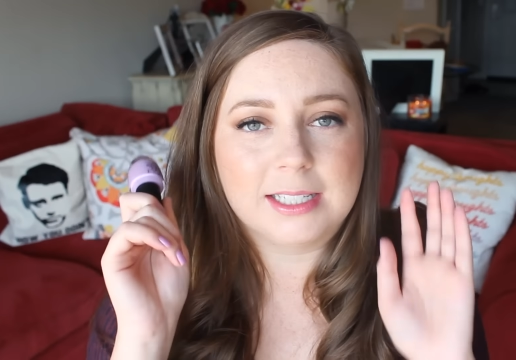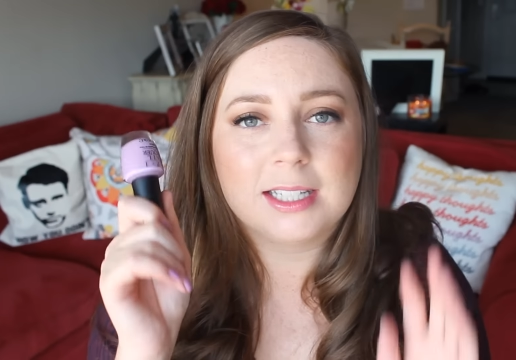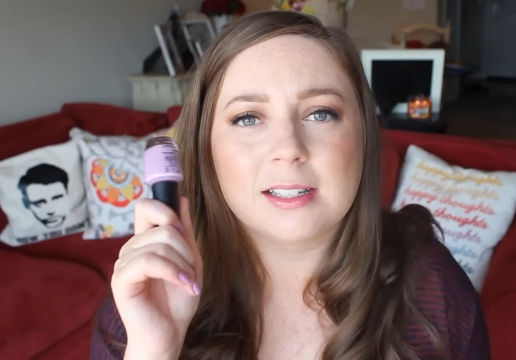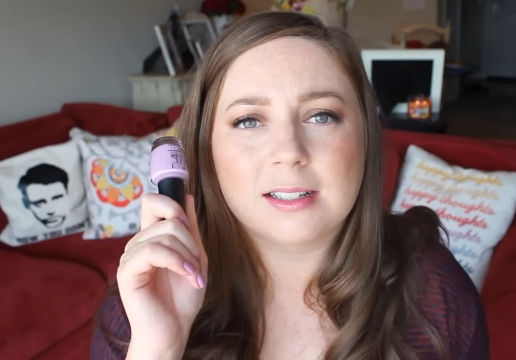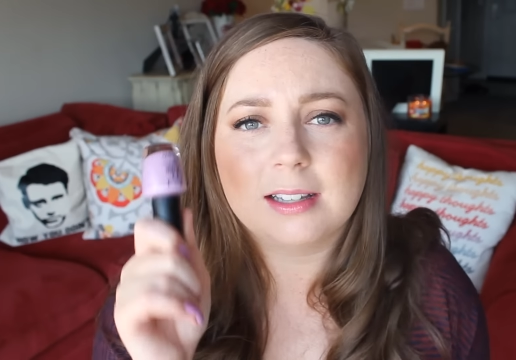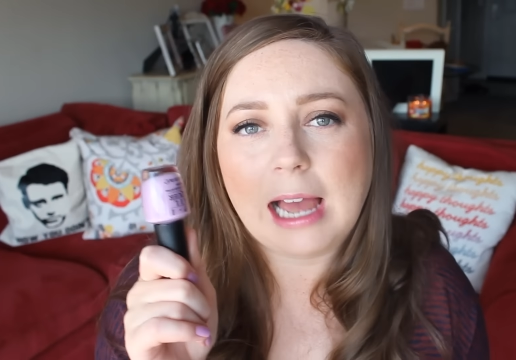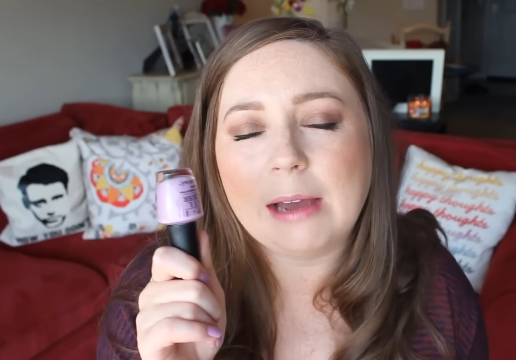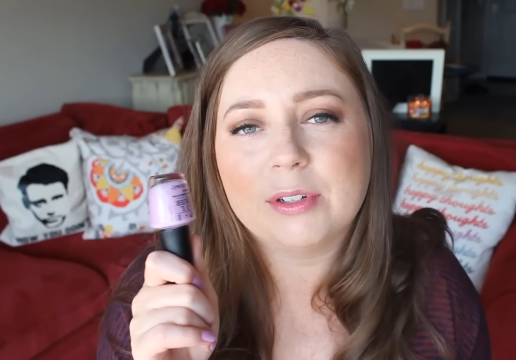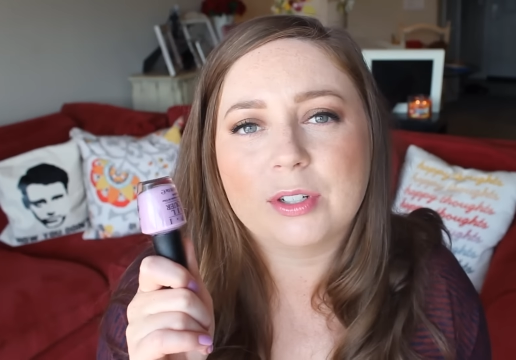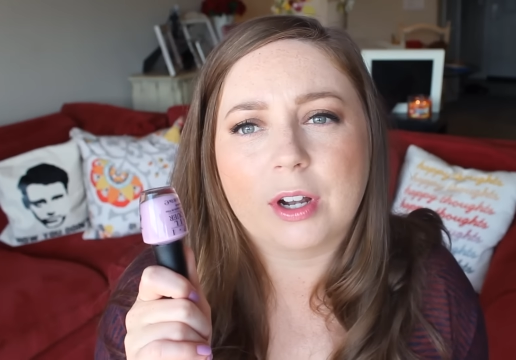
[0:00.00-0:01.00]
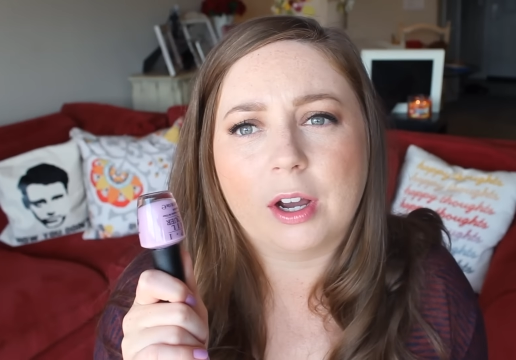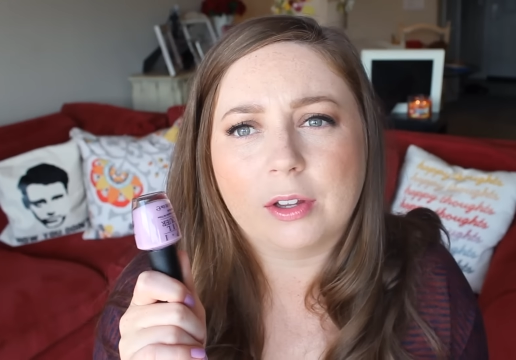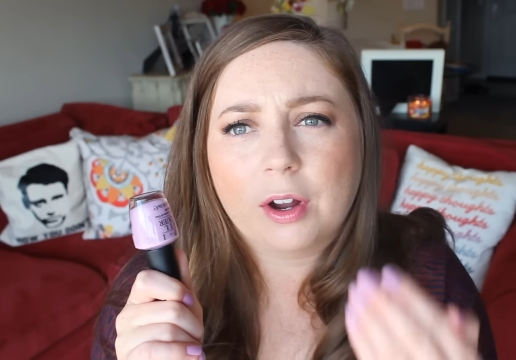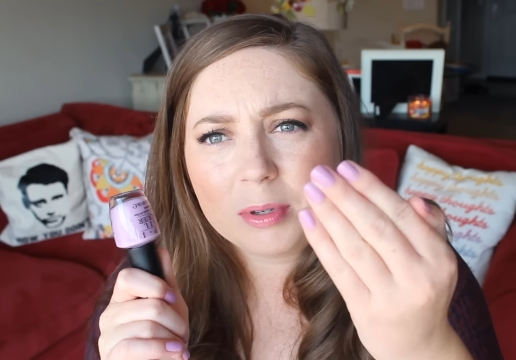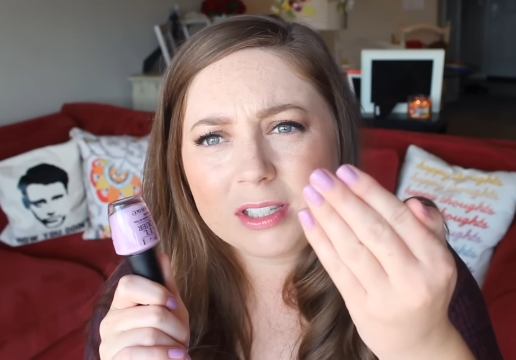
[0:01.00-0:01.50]
Speaker 1: This is a lavender
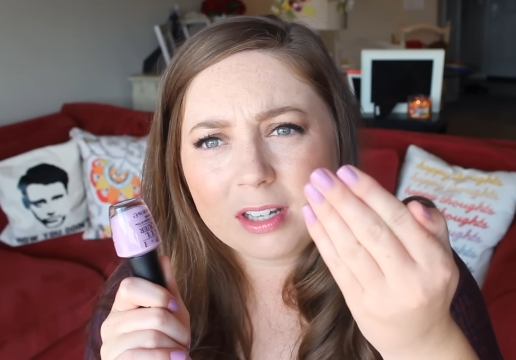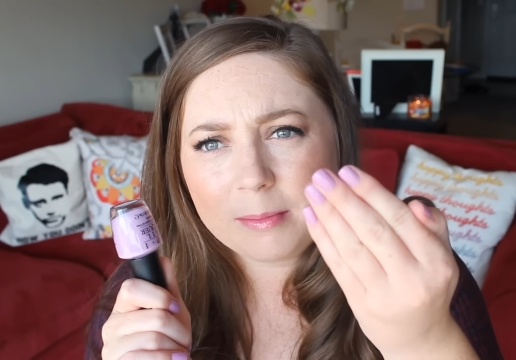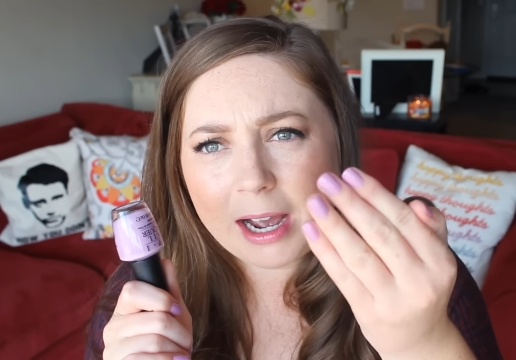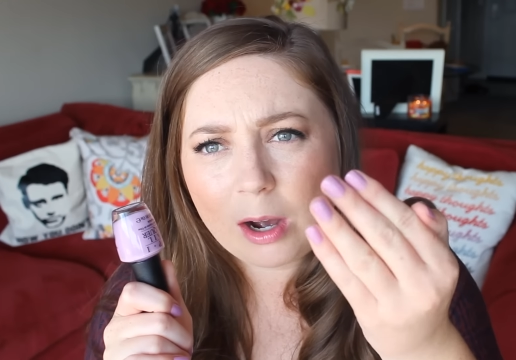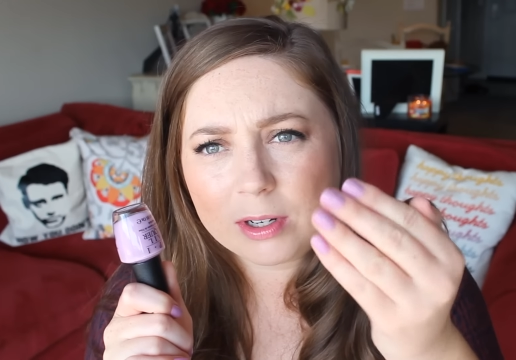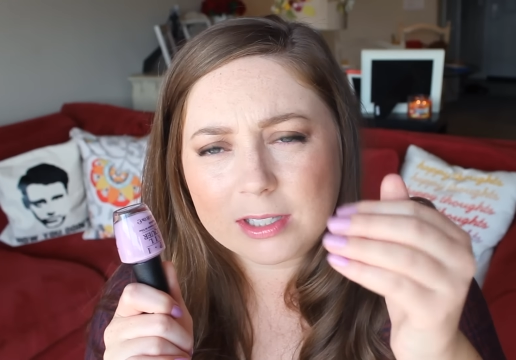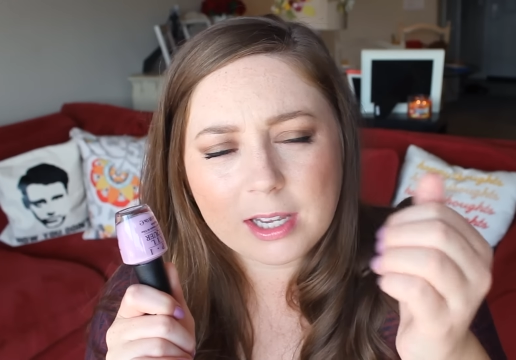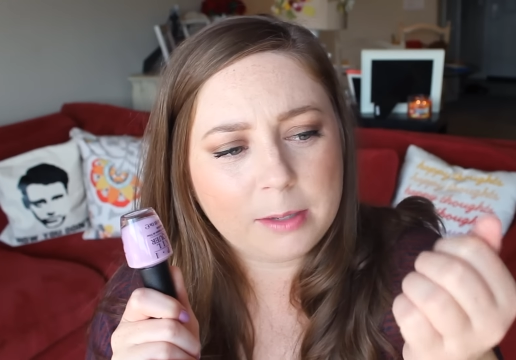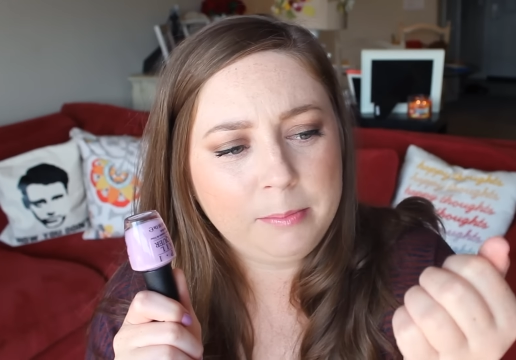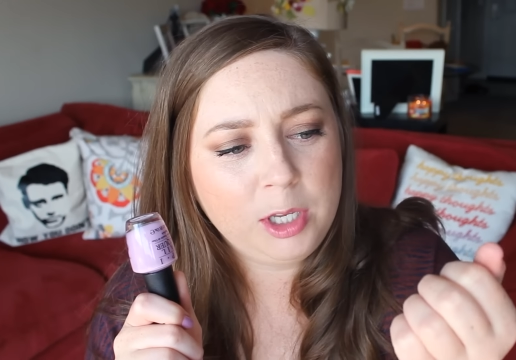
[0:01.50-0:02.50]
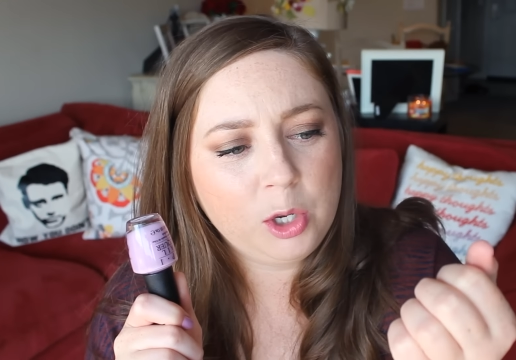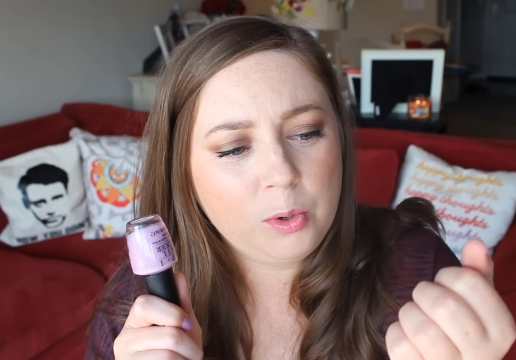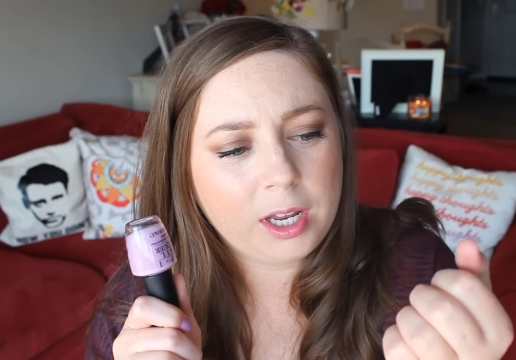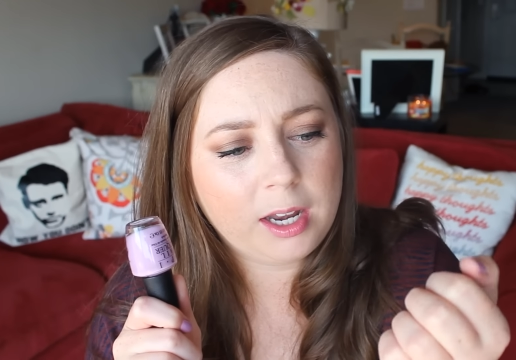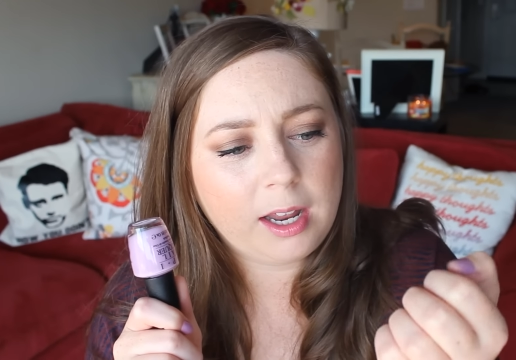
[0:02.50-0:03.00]
color, but somehow it's like
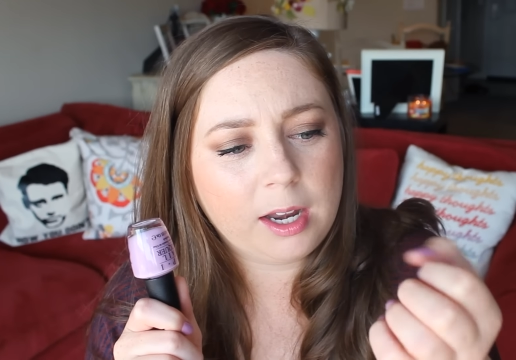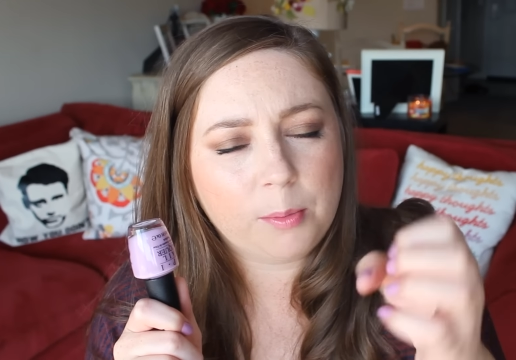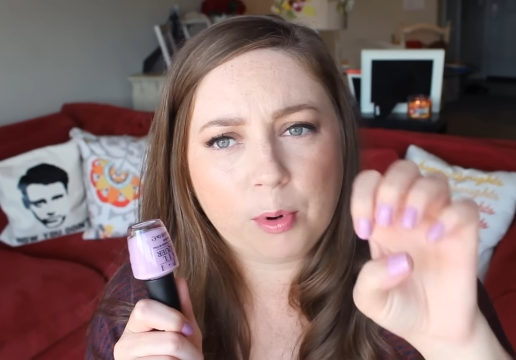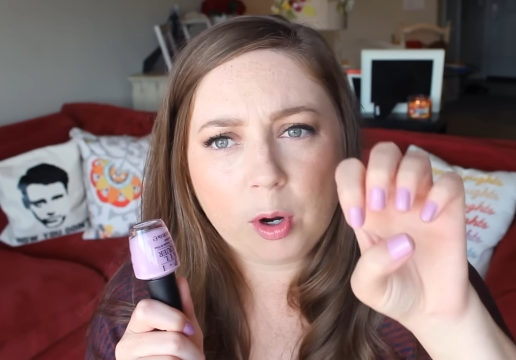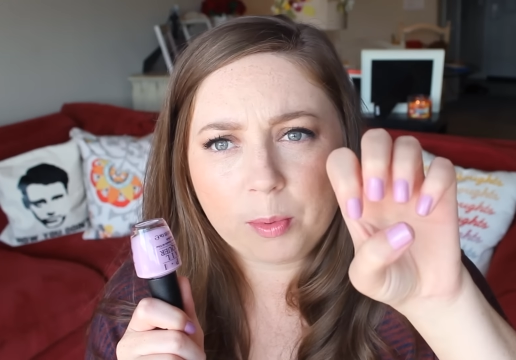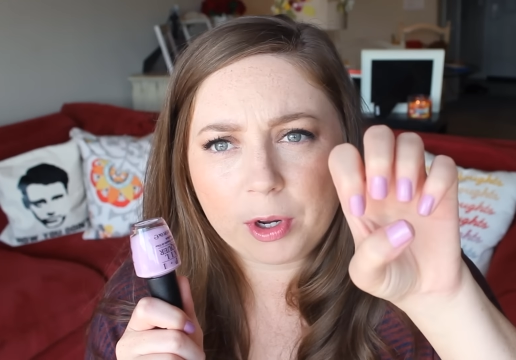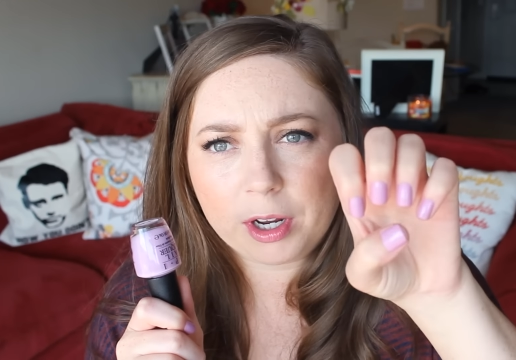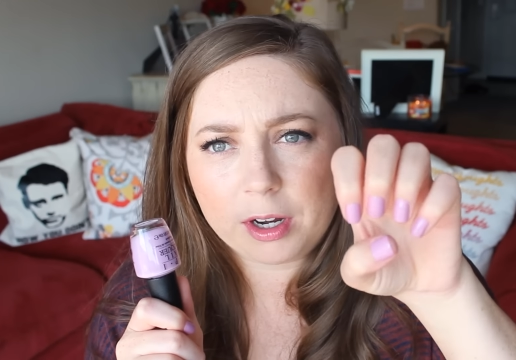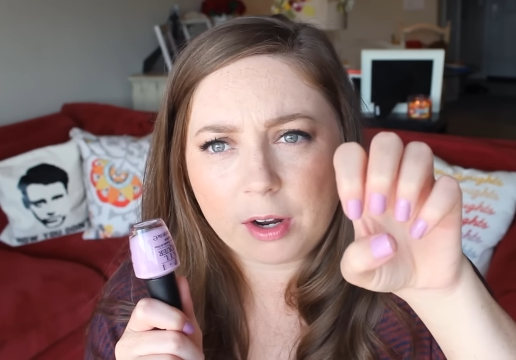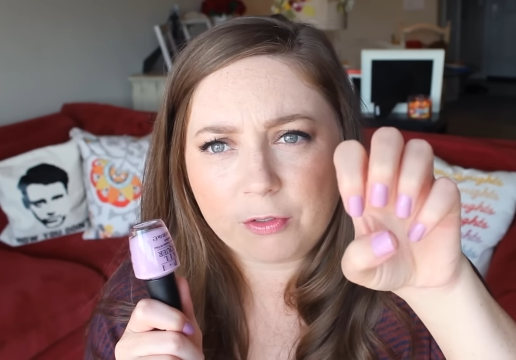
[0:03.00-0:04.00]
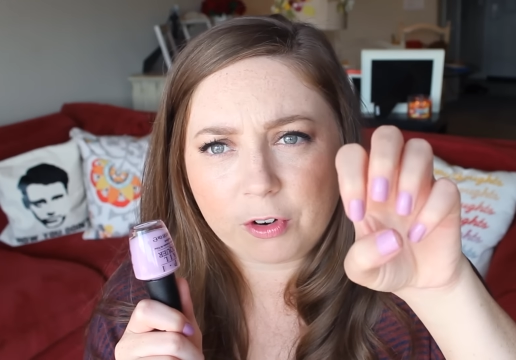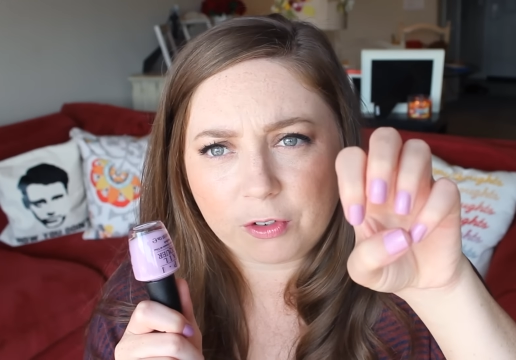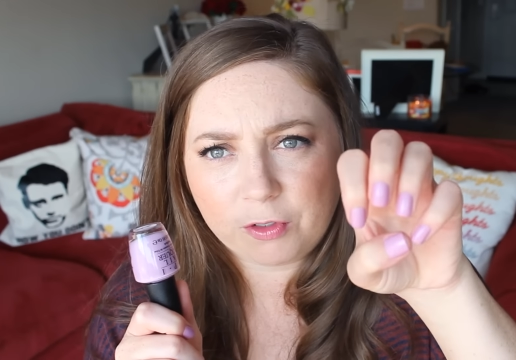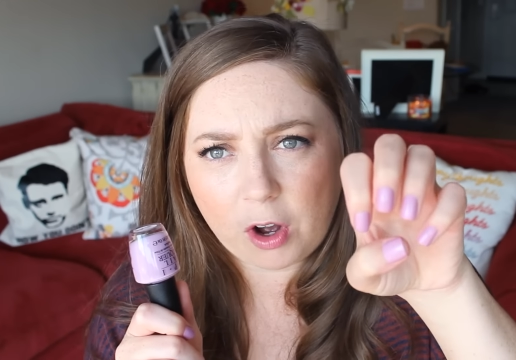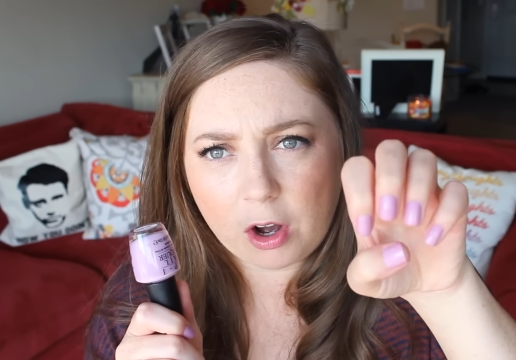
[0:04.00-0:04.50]
muted and appropriate enough for
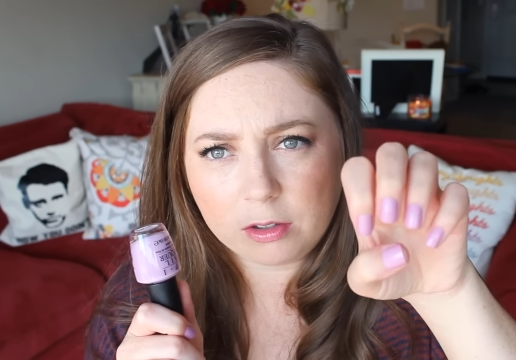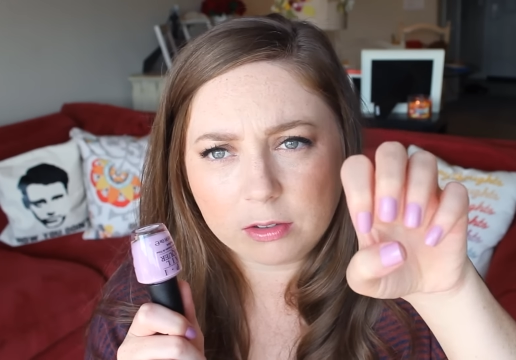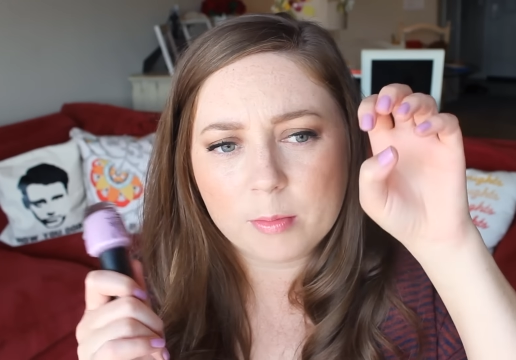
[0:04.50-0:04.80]
fall.